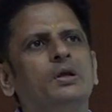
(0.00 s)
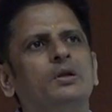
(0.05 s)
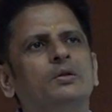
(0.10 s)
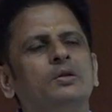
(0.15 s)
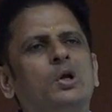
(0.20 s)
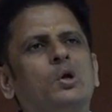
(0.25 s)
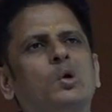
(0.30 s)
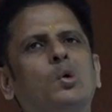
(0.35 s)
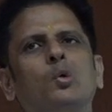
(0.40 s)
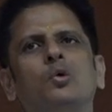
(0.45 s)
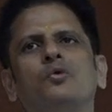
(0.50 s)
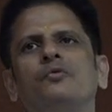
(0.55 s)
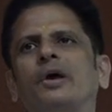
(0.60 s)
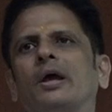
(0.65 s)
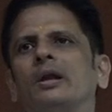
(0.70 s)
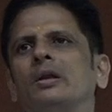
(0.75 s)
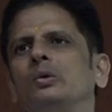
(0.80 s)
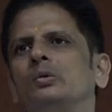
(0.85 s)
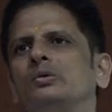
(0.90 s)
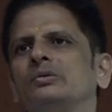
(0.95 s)
the core
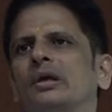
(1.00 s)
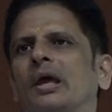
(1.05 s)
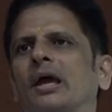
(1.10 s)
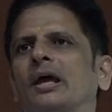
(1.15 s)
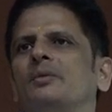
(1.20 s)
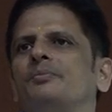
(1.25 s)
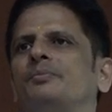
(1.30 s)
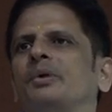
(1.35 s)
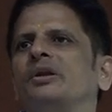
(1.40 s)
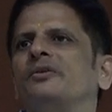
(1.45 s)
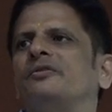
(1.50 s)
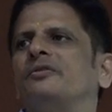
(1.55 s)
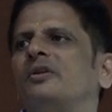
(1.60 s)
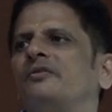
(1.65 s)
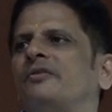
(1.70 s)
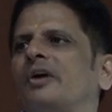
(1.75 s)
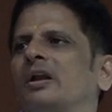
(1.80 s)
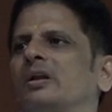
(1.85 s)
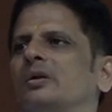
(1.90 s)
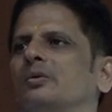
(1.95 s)
values, and peripheral
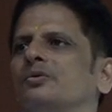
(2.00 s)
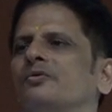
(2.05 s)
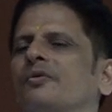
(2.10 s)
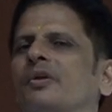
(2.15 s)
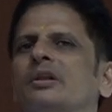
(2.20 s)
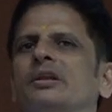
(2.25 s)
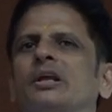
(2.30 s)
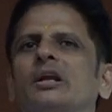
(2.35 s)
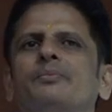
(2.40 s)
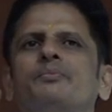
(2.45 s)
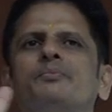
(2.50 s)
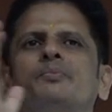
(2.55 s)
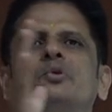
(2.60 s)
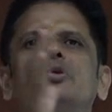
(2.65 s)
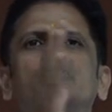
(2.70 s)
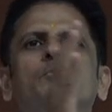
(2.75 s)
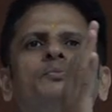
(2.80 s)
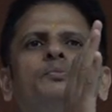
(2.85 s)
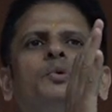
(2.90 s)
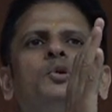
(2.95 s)
values, when they are
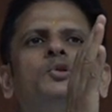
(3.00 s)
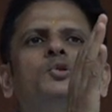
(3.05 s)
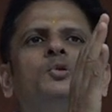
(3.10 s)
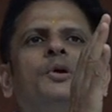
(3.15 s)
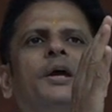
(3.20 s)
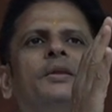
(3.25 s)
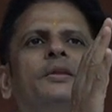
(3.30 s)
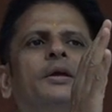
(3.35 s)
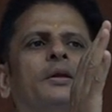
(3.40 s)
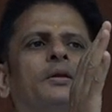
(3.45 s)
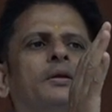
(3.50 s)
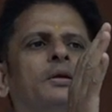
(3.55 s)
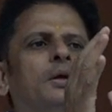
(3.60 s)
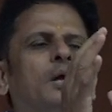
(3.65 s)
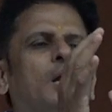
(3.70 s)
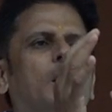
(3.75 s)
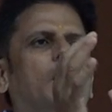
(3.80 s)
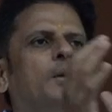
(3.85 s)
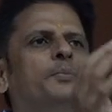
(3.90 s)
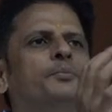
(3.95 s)
put together,
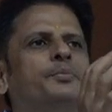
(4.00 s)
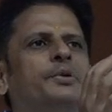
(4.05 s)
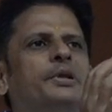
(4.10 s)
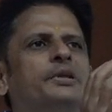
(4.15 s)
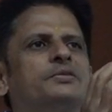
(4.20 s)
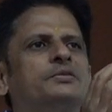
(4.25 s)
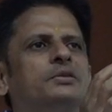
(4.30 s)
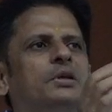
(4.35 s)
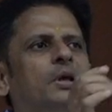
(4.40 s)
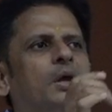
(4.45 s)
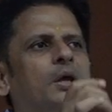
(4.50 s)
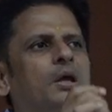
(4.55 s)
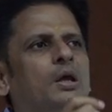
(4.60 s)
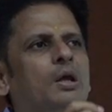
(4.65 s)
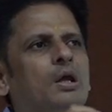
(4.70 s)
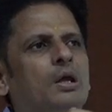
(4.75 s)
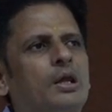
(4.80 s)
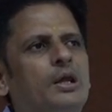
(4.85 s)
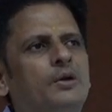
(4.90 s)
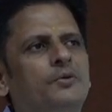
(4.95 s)
compressed
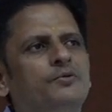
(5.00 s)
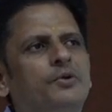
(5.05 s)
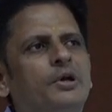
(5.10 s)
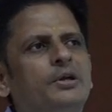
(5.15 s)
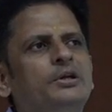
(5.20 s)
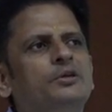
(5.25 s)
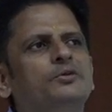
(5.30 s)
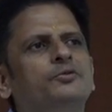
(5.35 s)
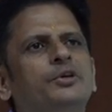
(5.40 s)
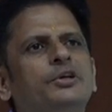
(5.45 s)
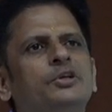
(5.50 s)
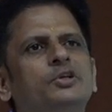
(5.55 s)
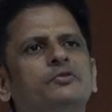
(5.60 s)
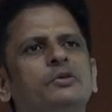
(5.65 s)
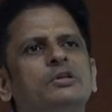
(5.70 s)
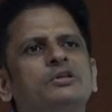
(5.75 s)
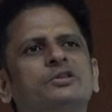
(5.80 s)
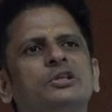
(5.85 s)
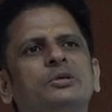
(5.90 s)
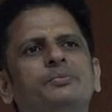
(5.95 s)
in one individual
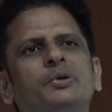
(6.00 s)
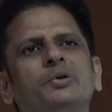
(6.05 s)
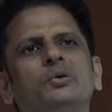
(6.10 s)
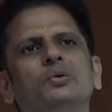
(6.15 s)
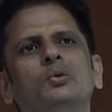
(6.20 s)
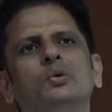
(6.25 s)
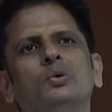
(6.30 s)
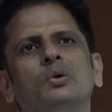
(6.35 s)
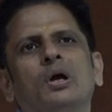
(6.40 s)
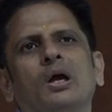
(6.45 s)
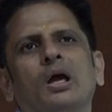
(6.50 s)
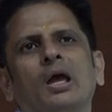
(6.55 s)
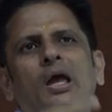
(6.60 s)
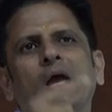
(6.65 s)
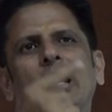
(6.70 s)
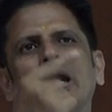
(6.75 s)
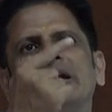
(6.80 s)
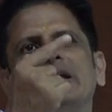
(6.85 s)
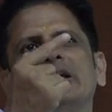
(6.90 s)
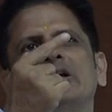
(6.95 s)
CPU,
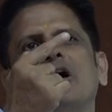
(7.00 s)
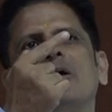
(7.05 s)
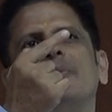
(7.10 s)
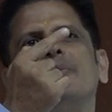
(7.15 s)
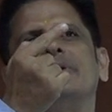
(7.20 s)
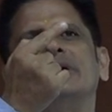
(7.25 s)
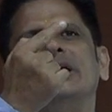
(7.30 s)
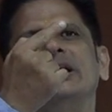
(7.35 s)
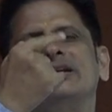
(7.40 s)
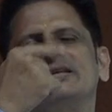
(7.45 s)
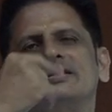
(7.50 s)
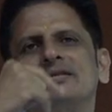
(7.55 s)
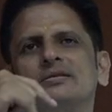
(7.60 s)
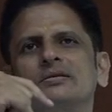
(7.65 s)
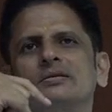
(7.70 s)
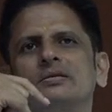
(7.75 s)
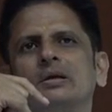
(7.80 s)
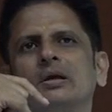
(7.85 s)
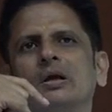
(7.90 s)
and he operates